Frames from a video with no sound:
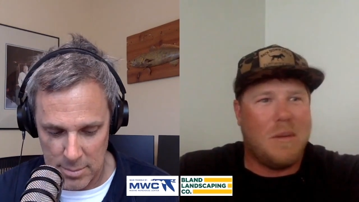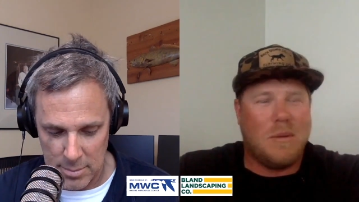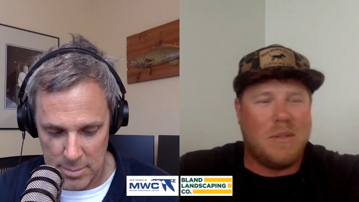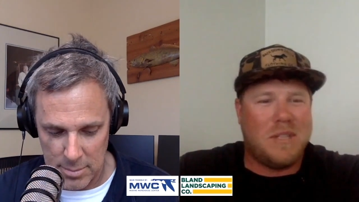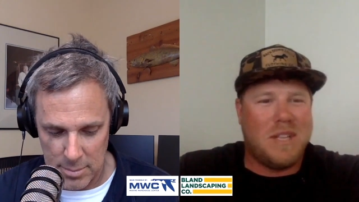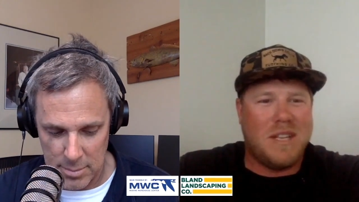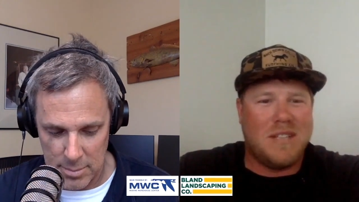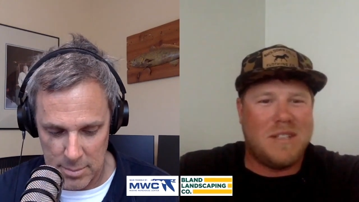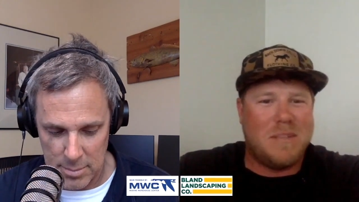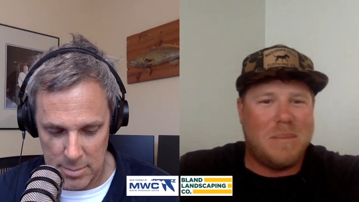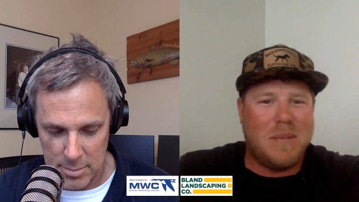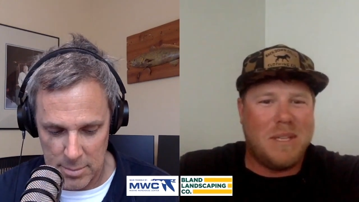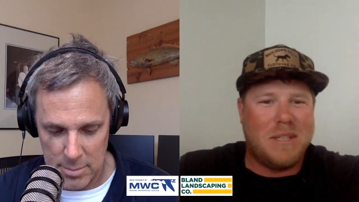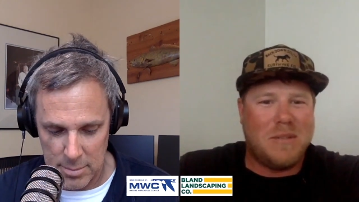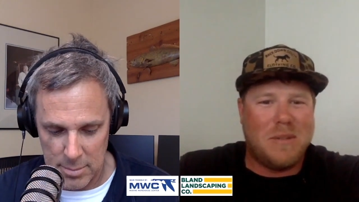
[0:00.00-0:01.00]
Speaker 1: We'll change the
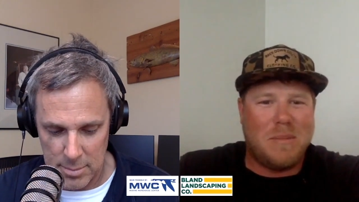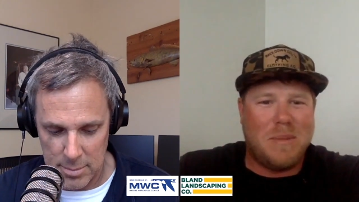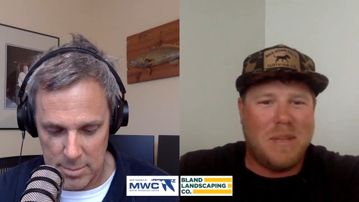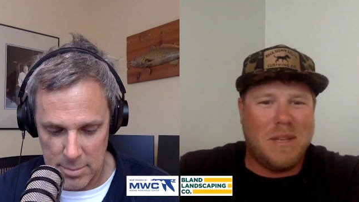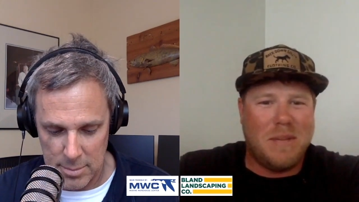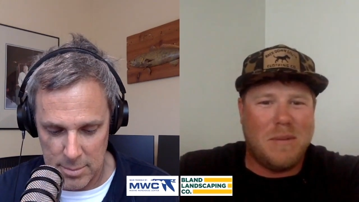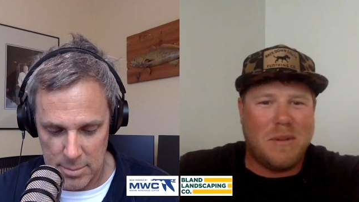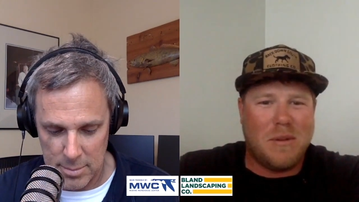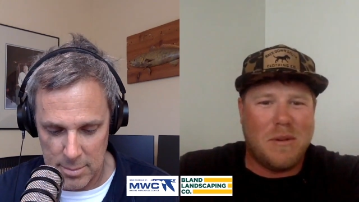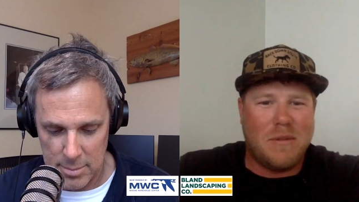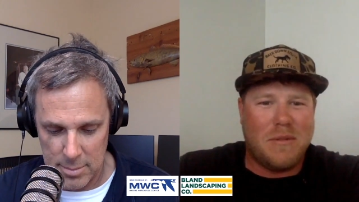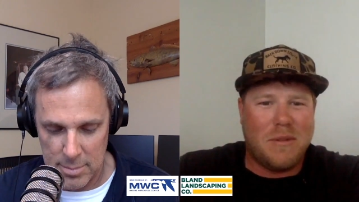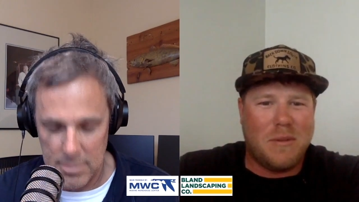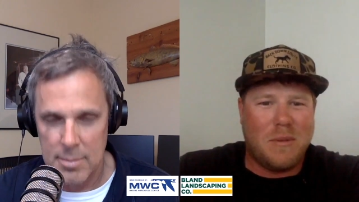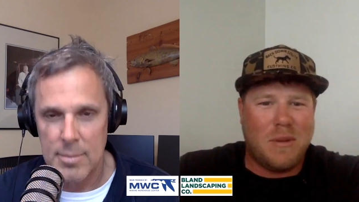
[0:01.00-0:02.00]
B to a P, and we're
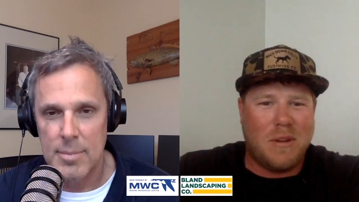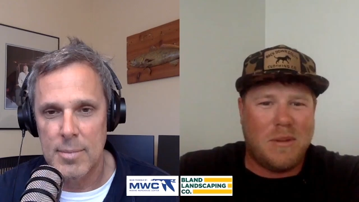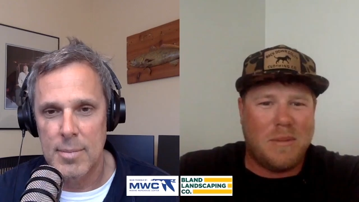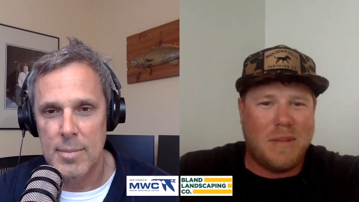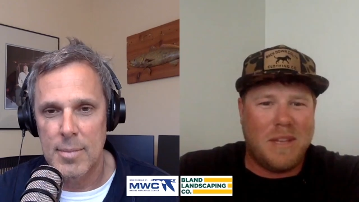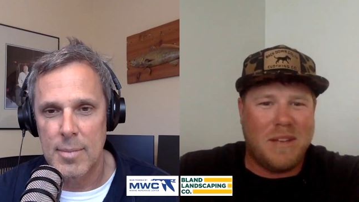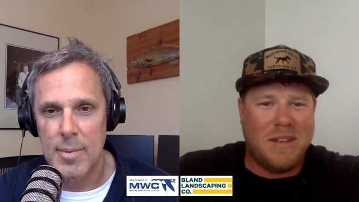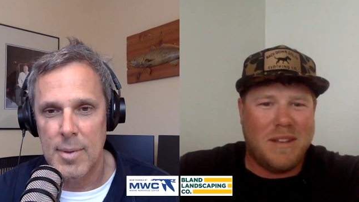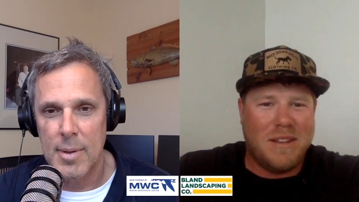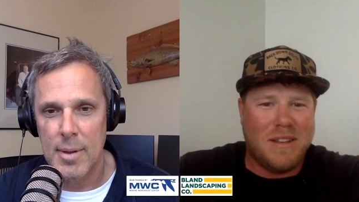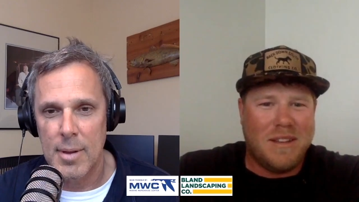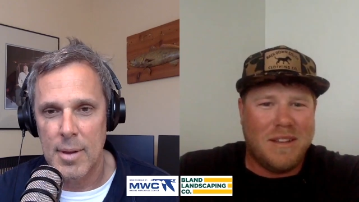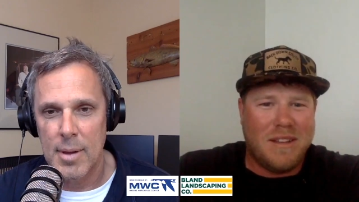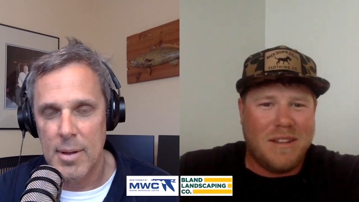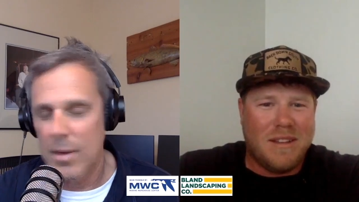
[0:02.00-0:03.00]
going for a walk, man.
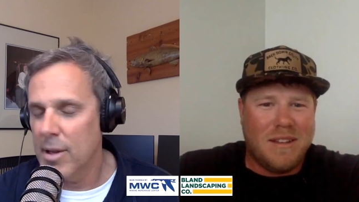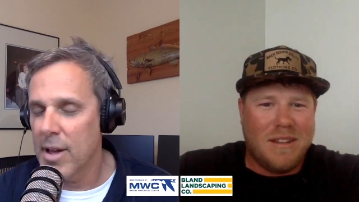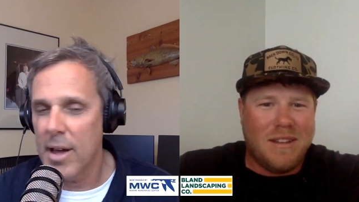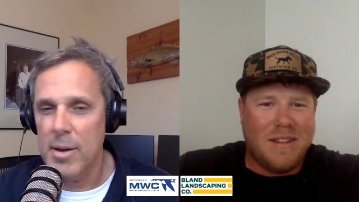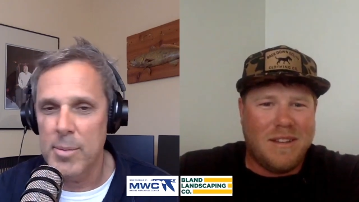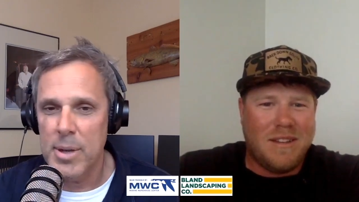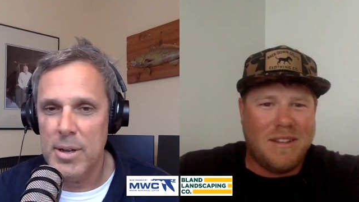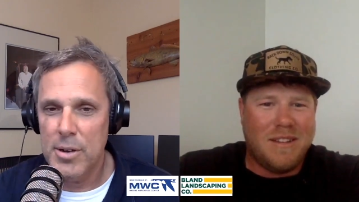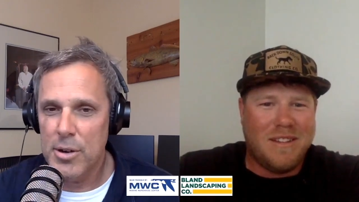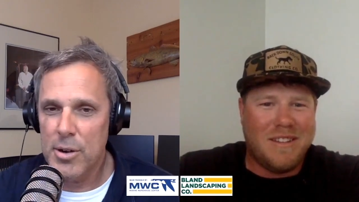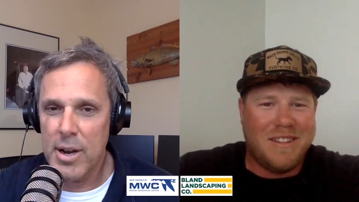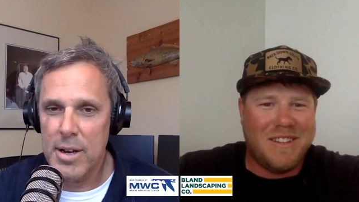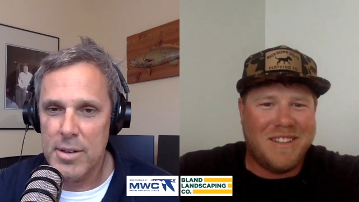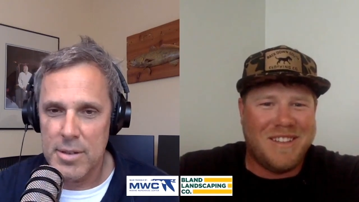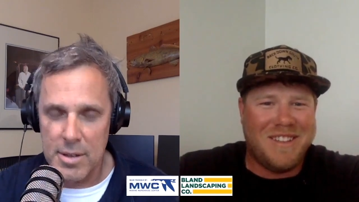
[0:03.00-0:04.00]
Speaker 2: You got it, man. You're
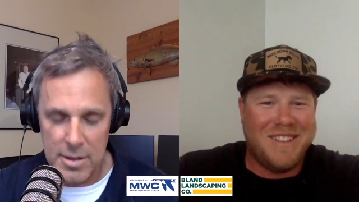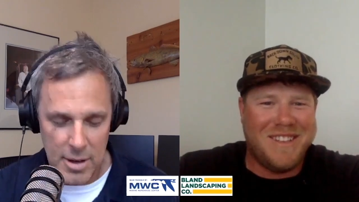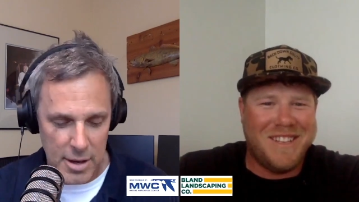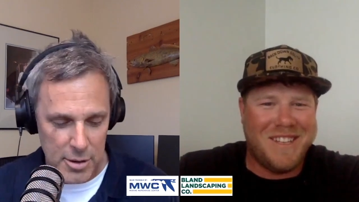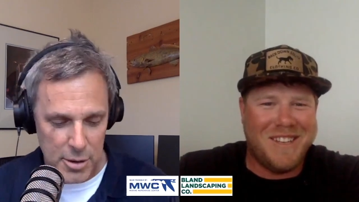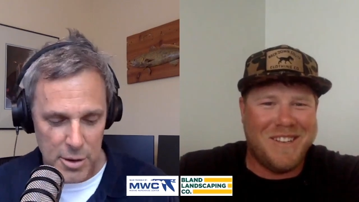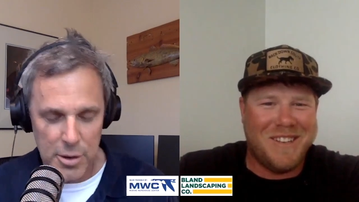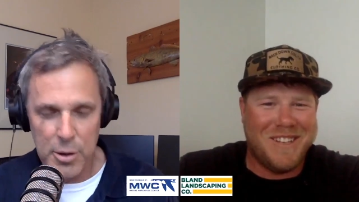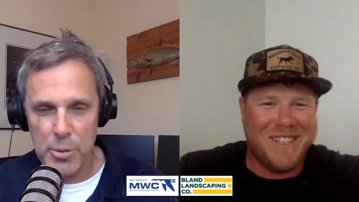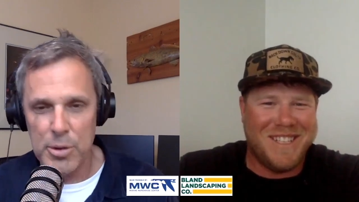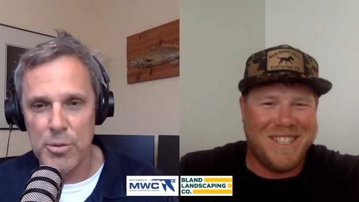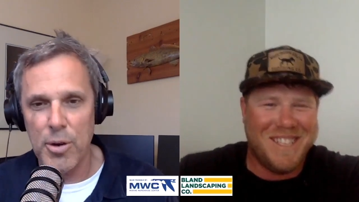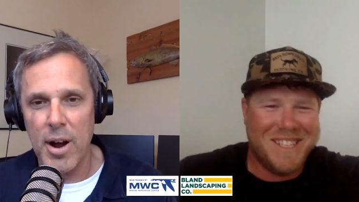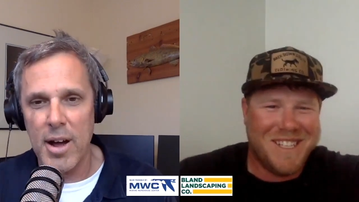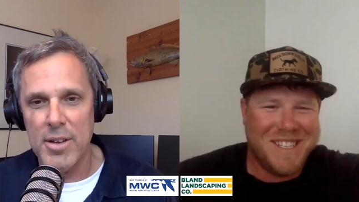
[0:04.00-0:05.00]
great at this. I knew you would
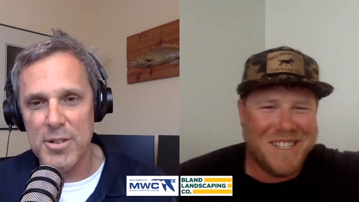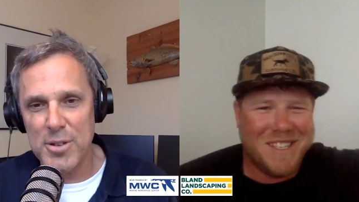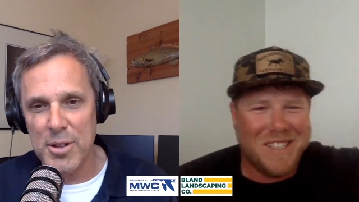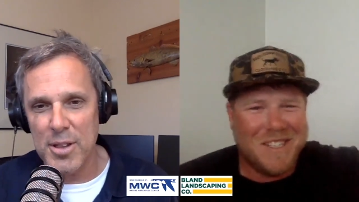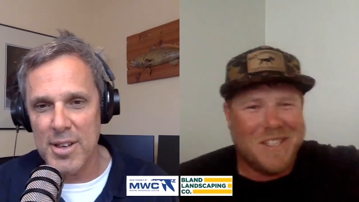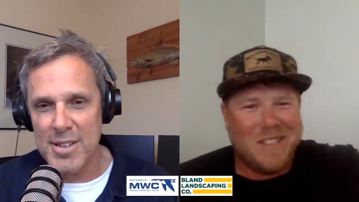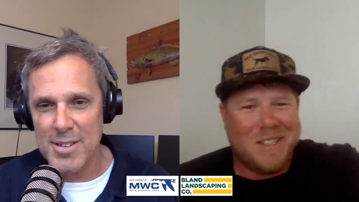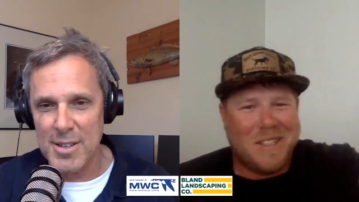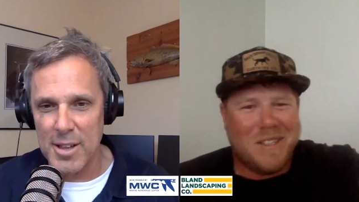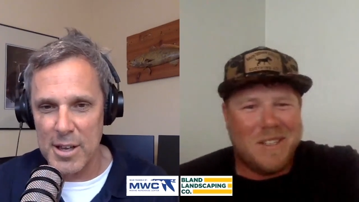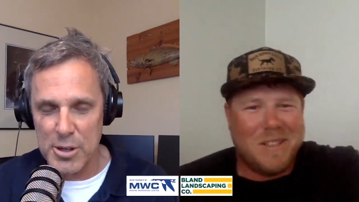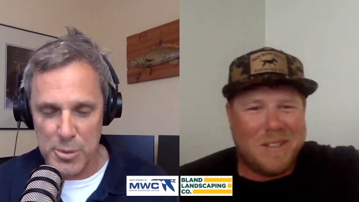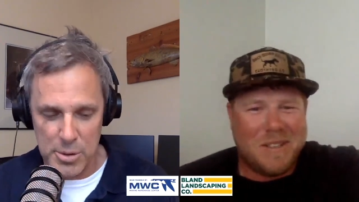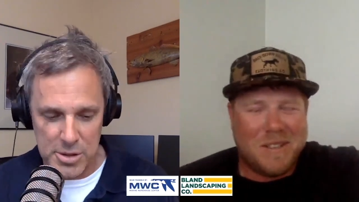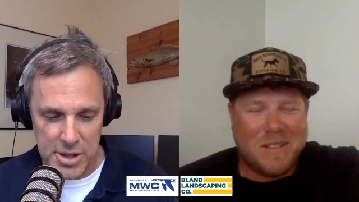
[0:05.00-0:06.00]
rise to the
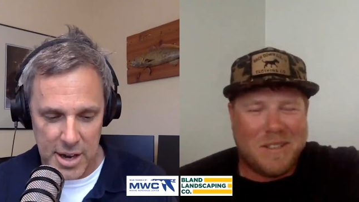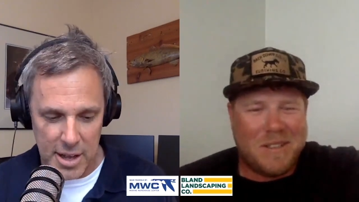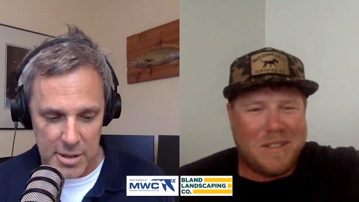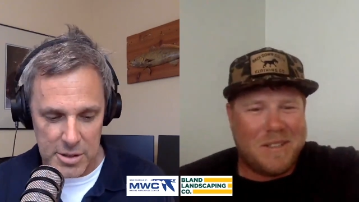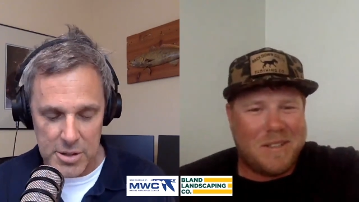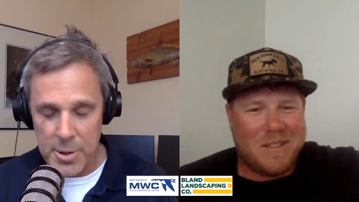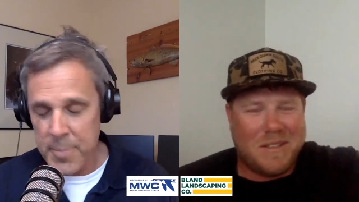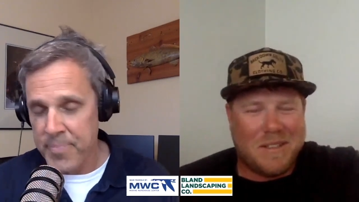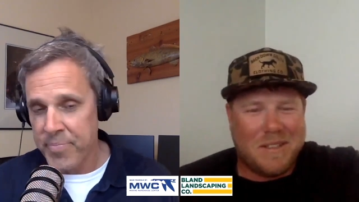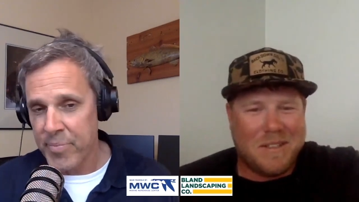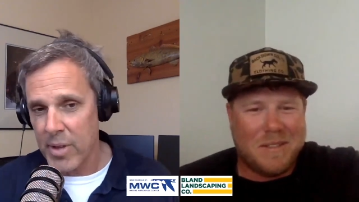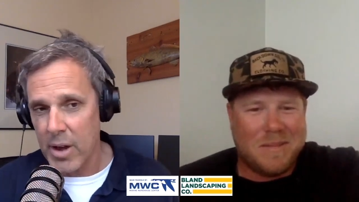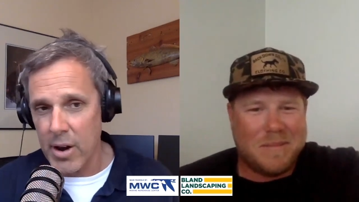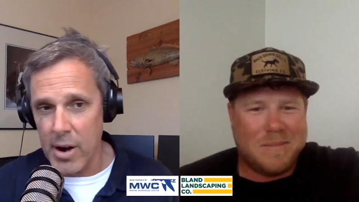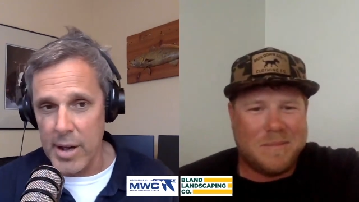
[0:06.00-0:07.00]
intellectual challenge.
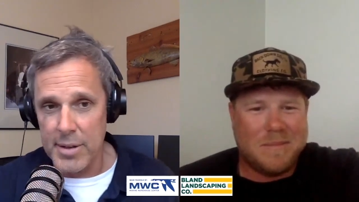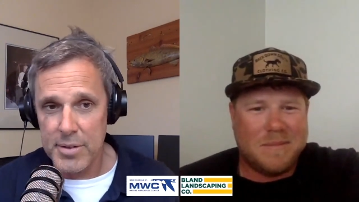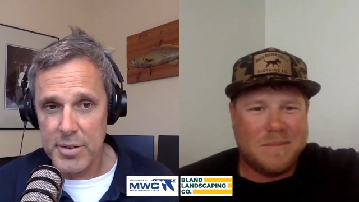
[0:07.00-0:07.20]
All right,